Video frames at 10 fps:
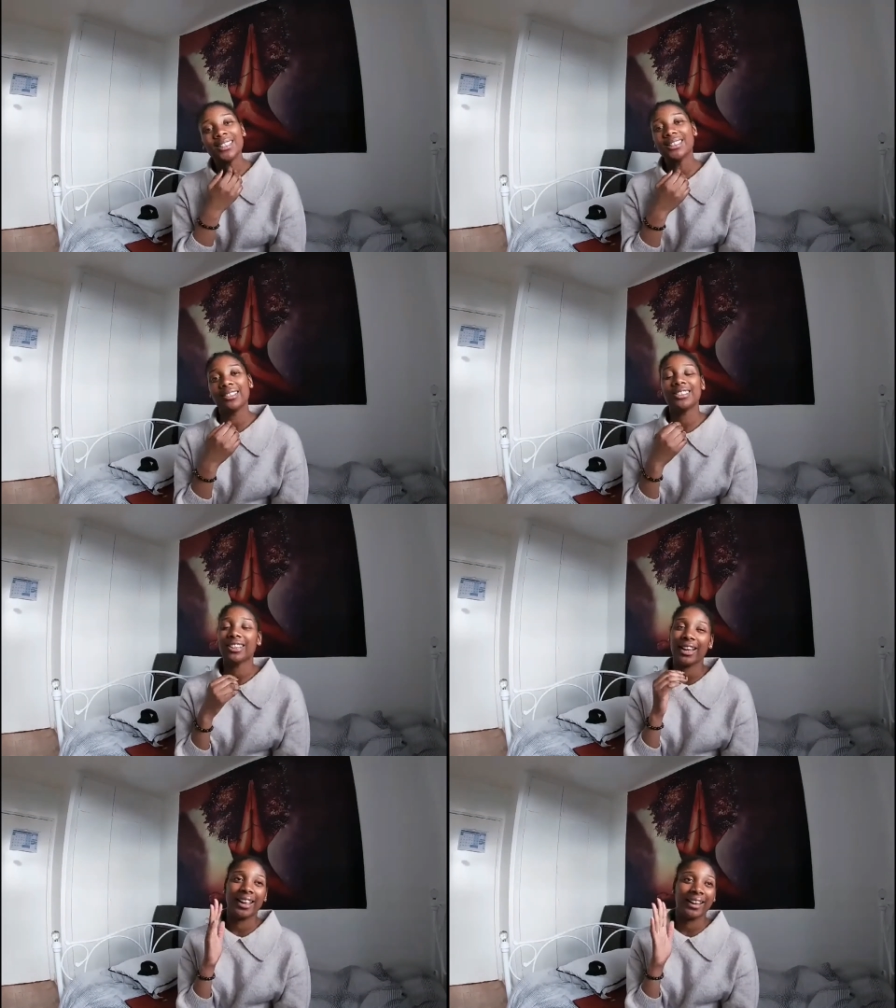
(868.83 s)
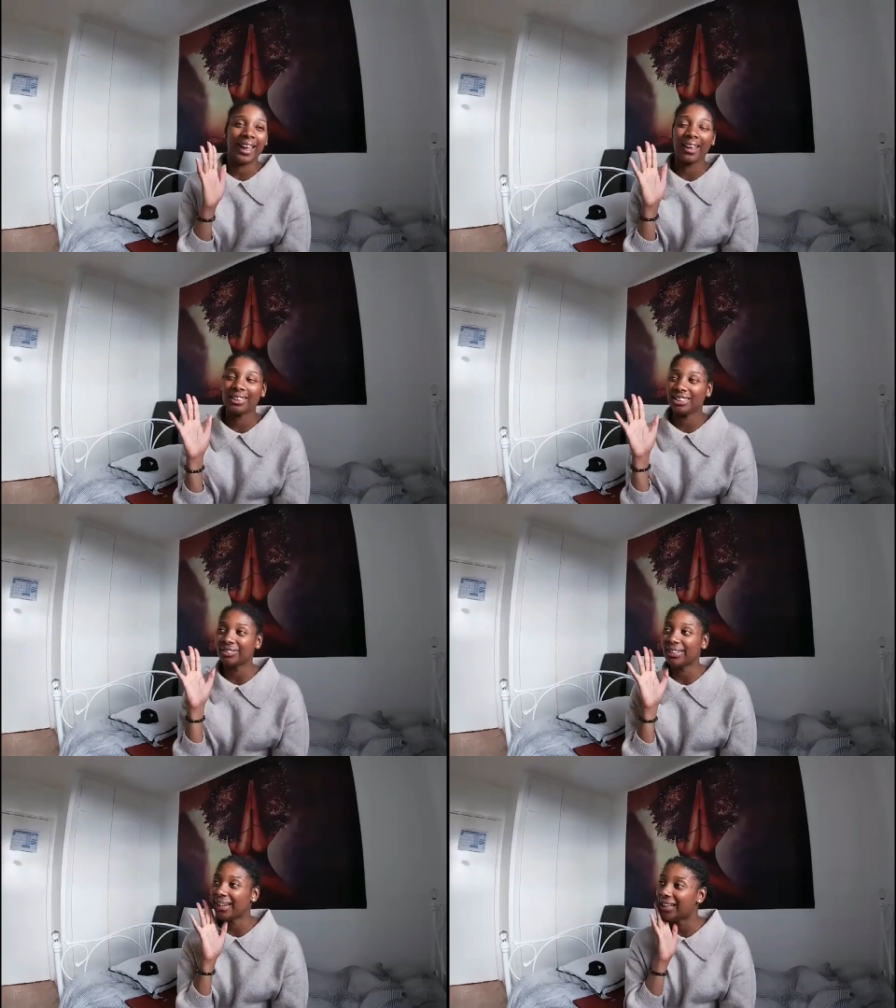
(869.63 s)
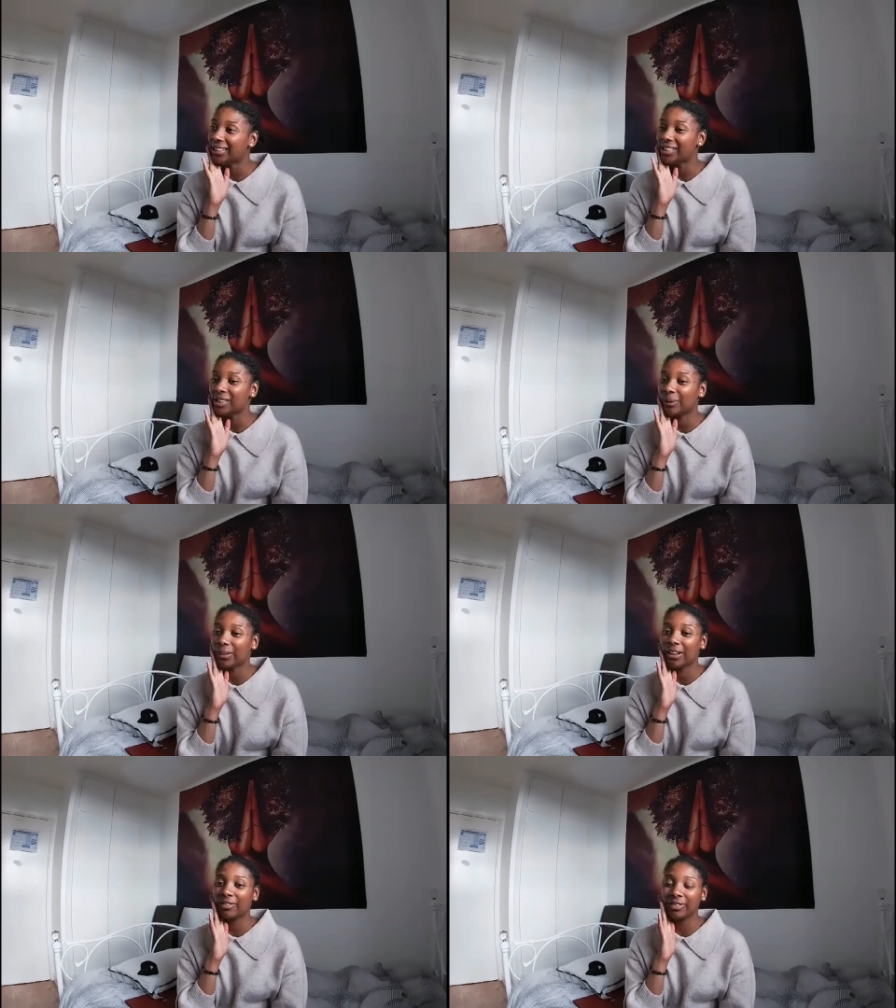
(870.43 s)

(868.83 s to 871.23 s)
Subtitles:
So sorry, I just realised I stopped that